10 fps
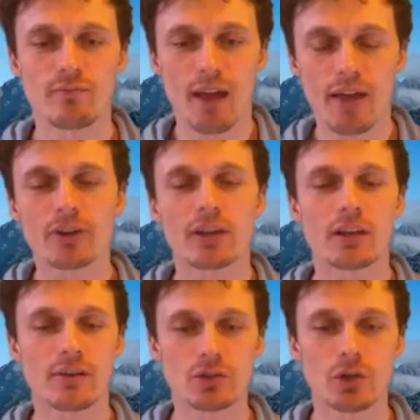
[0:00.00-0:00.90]
everything
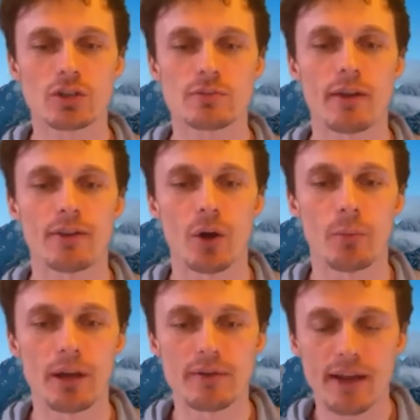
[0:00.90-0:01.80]
you've talked about, though, a
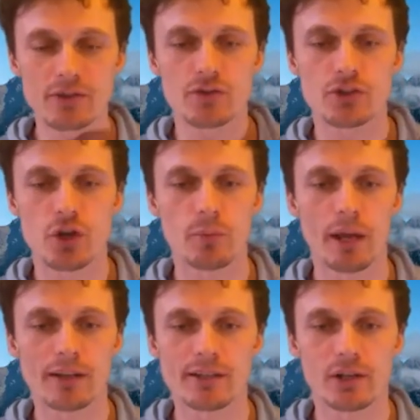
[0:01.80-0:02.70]
bit of extra
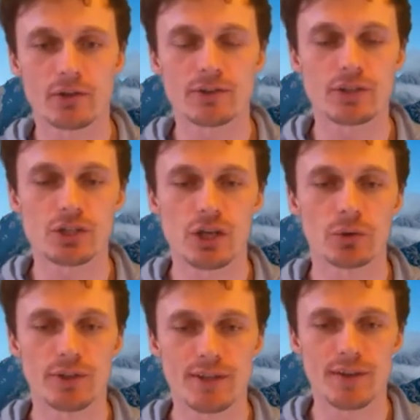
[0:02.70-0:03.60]
durability across the
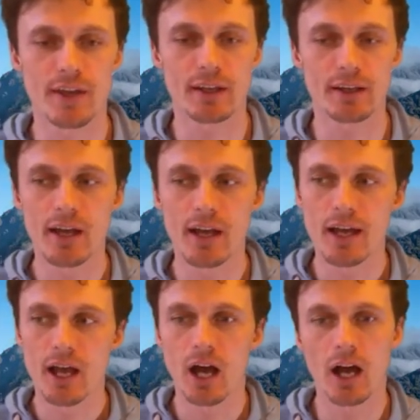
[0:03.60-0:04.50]
shoulders. I think
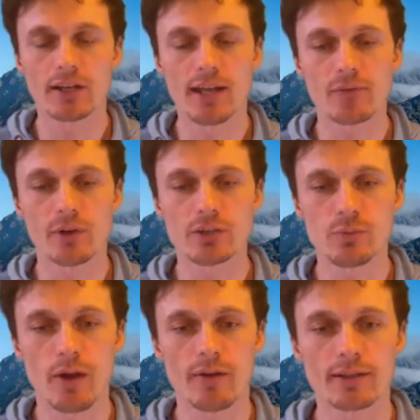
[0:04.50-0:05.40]
I'd never
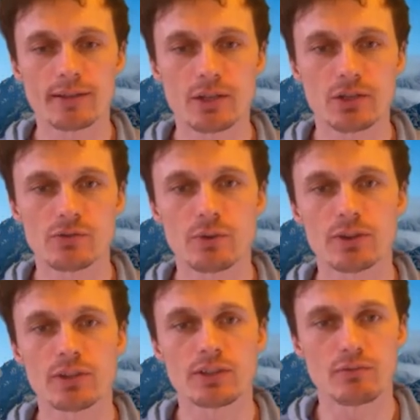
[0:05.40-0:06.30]
experienced issues with
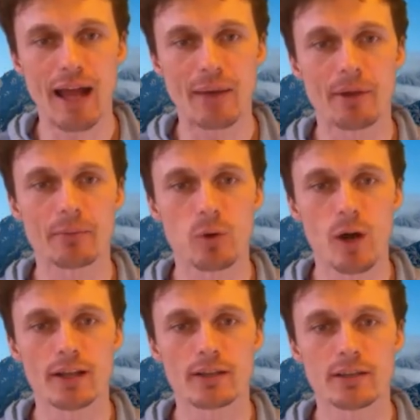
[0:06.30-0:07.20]
the ceramic
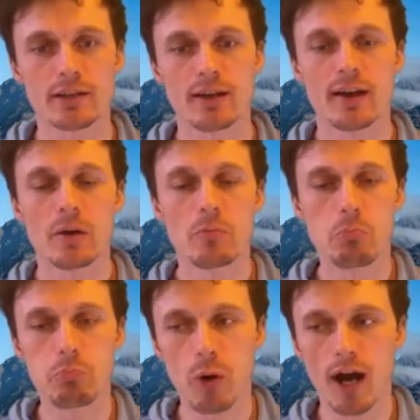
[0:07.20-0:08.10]
print,
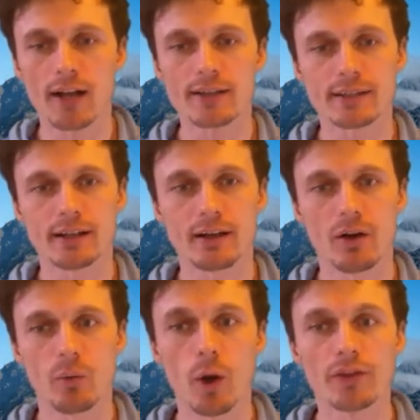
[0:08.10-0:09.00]
but
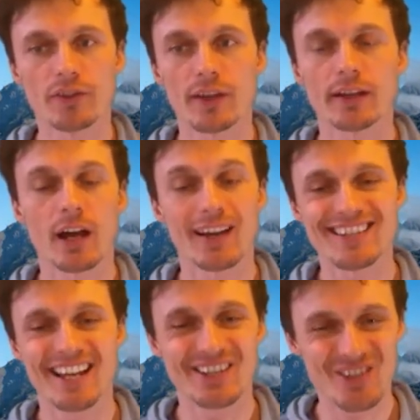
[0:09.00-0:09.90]
one thing that I
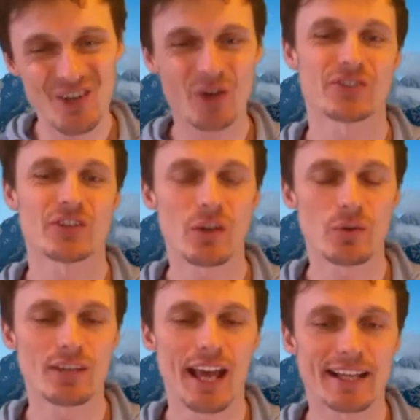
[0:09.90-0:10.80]
tend not to
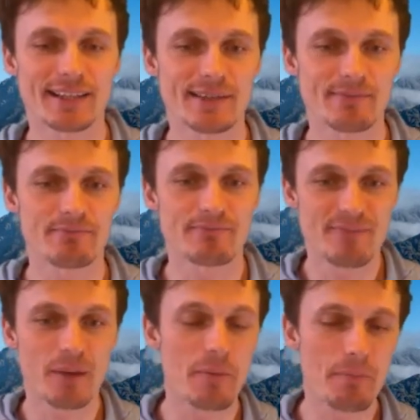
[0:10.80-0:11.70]
use it as is
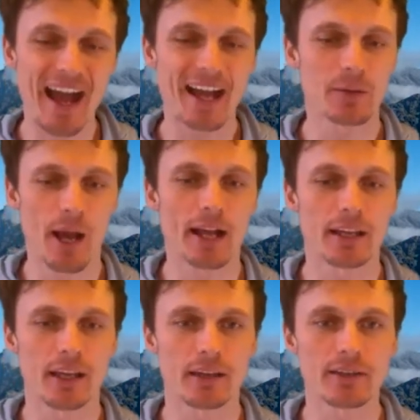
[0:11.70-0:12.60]
maybe
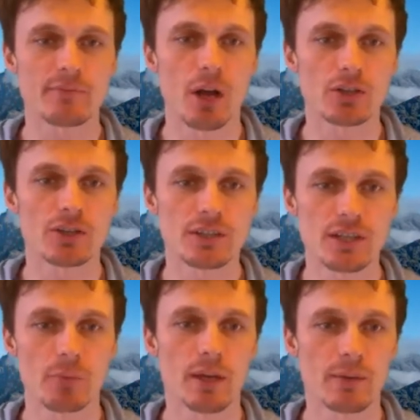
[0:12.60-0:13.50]
backpacking as much as
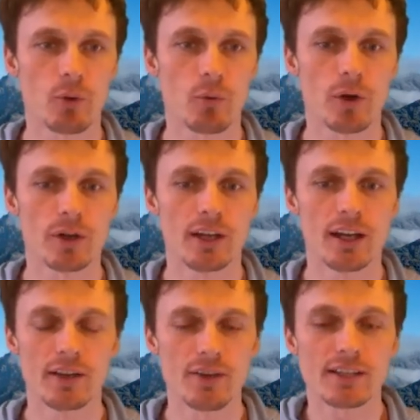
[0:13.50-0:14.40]
some people would.
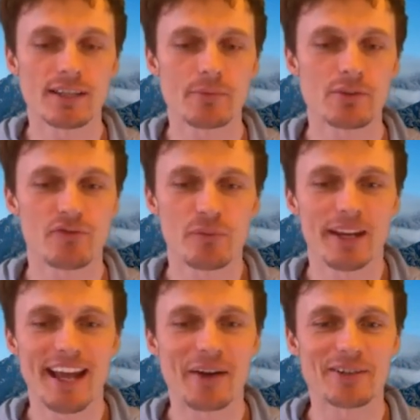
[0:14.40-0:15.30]
The exception for me
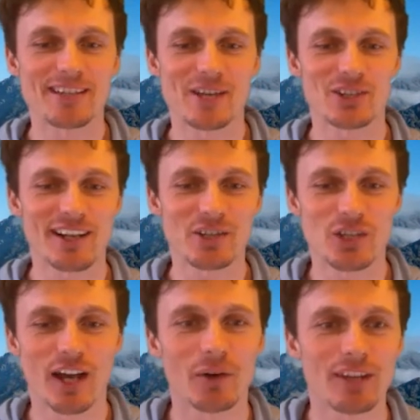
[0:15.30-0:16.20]
now is actually a
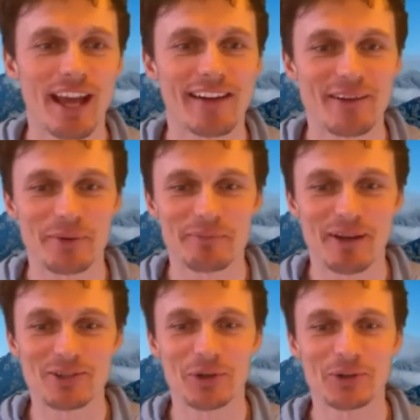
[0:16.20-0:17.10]
child carrier with my
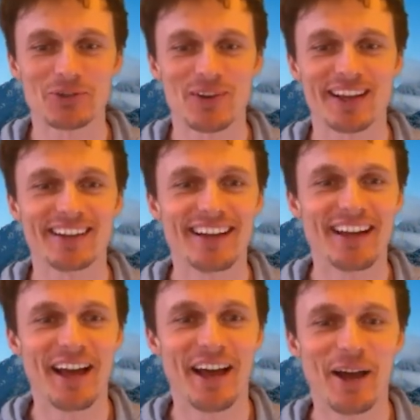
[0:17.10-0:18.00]
daughter in,
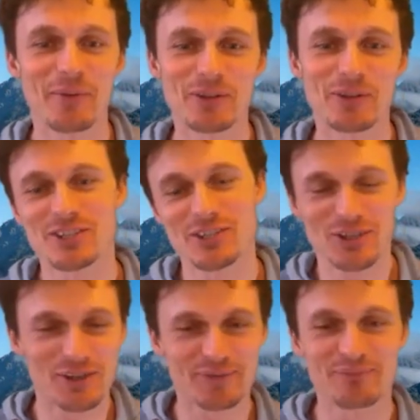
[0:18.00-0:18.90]
which is a
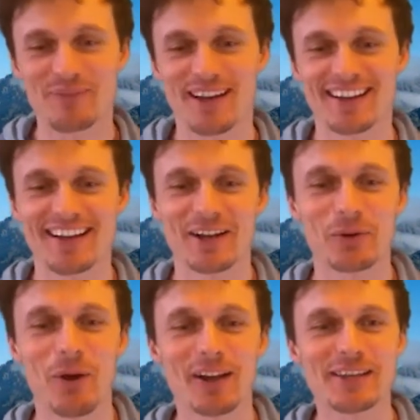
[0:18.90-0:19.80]
sort of
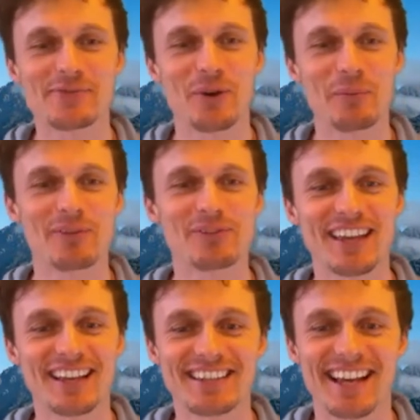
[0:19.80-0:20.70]
quirky form of
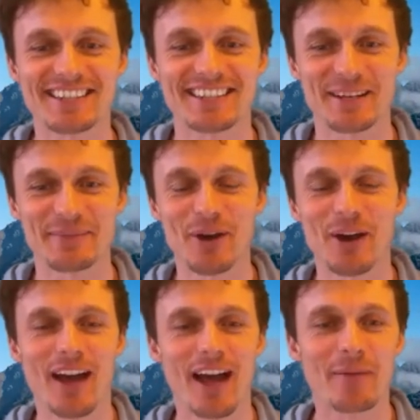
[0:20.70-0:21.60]
gear testing. But
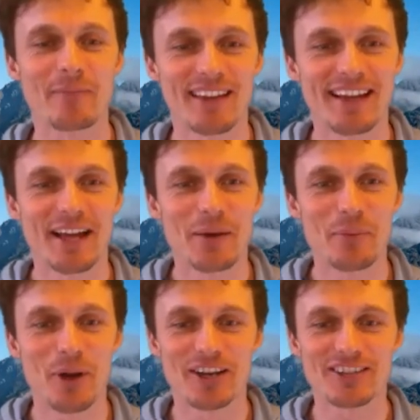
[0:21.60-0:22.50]

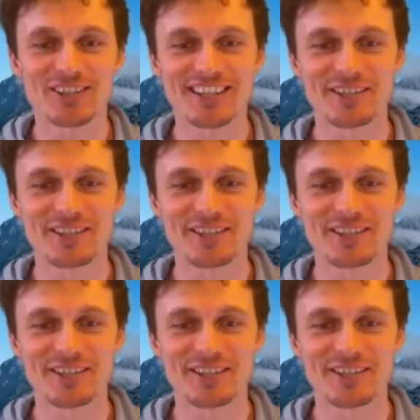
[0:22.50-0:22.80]
she